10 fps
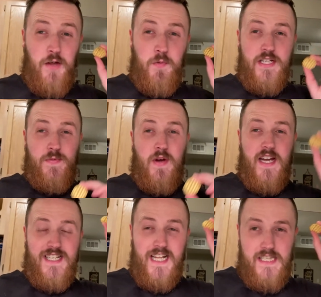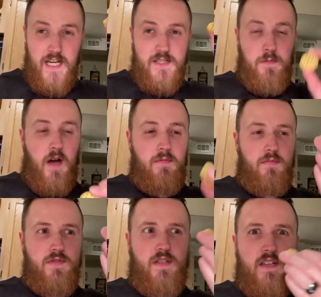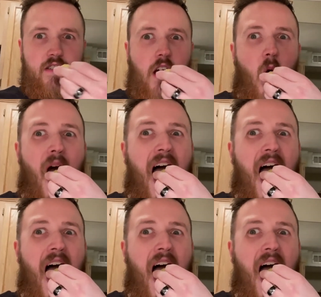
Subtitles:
Southwest Ranch, Lay's Poppables, let's go.